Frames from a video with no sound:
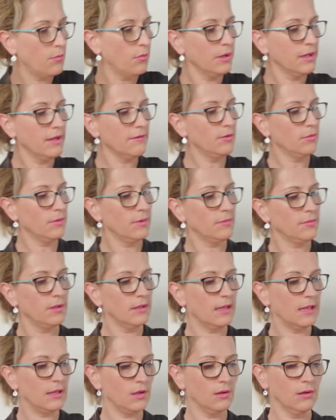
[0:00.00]
whatever ribbon
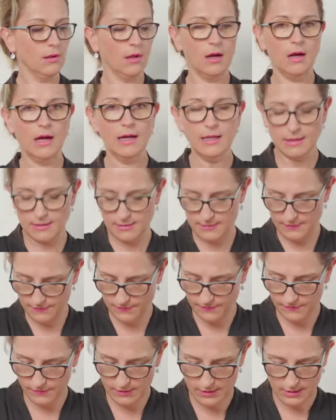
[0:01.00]
that you like.
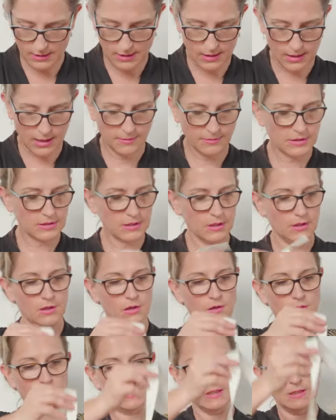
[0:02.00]
I'm just going to
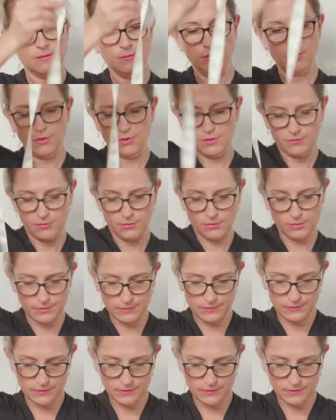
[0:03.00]
use this beautiful